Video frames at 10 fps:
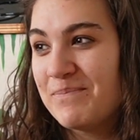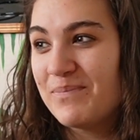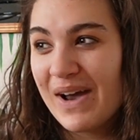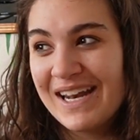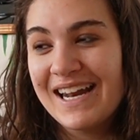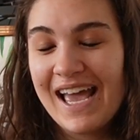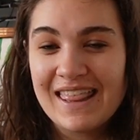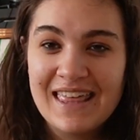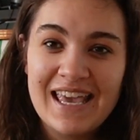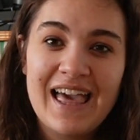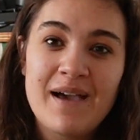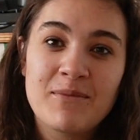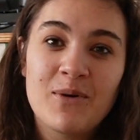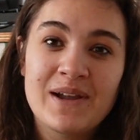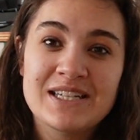but I think I'm
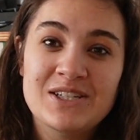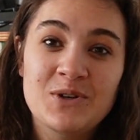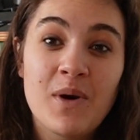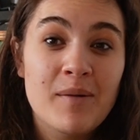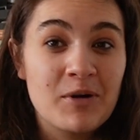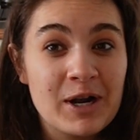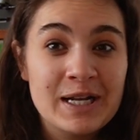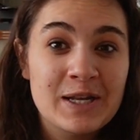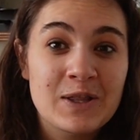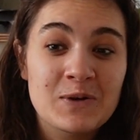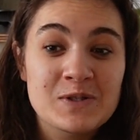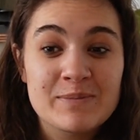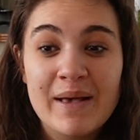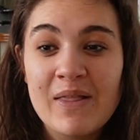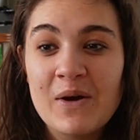going to upgrade those
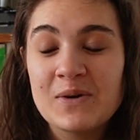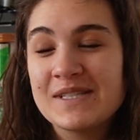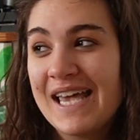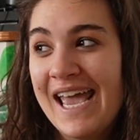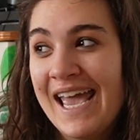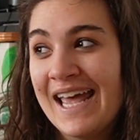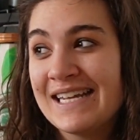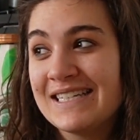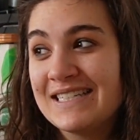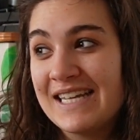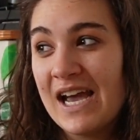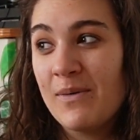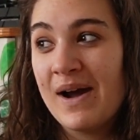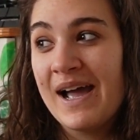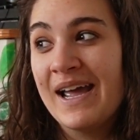pillows and
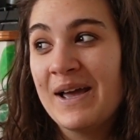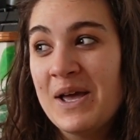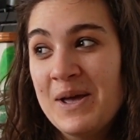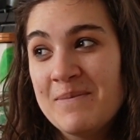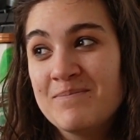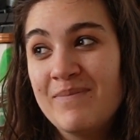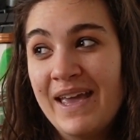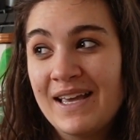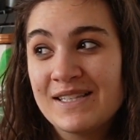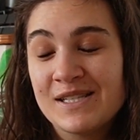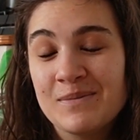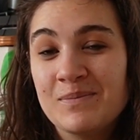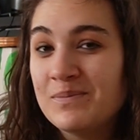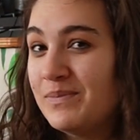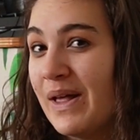DIY make
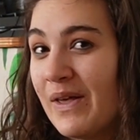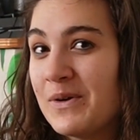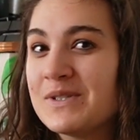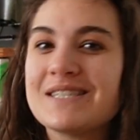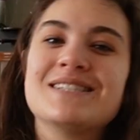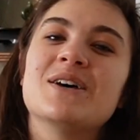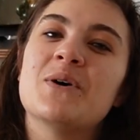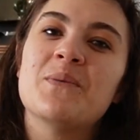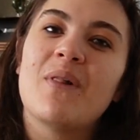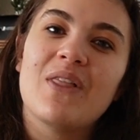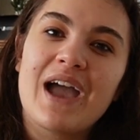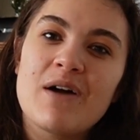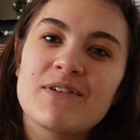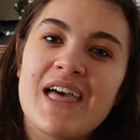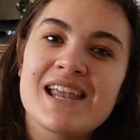some pillows. So look
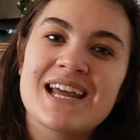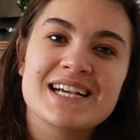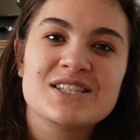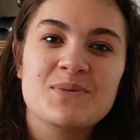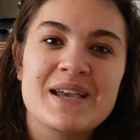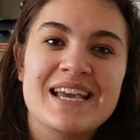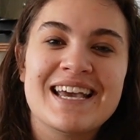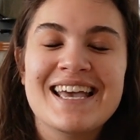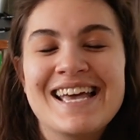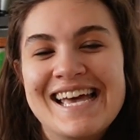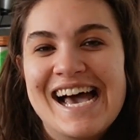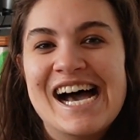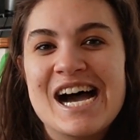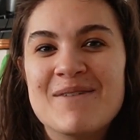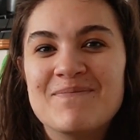out for that next week.
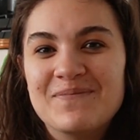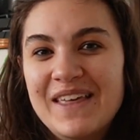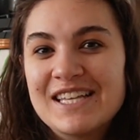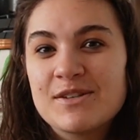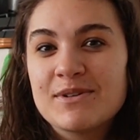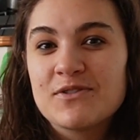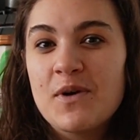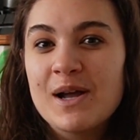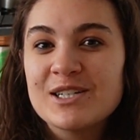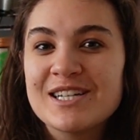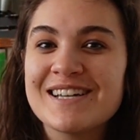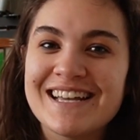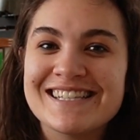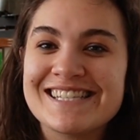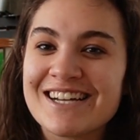Thanks so much for watching,
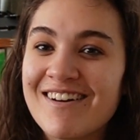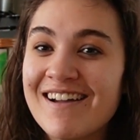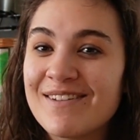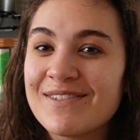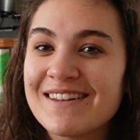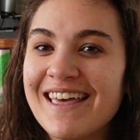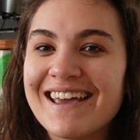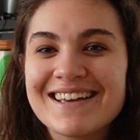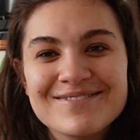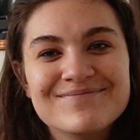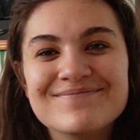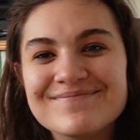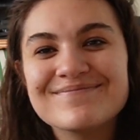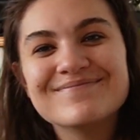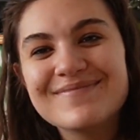and stick around if you'd like.
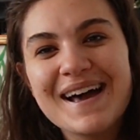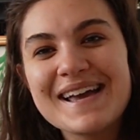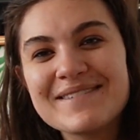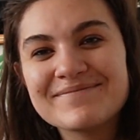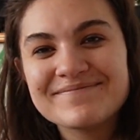Bye!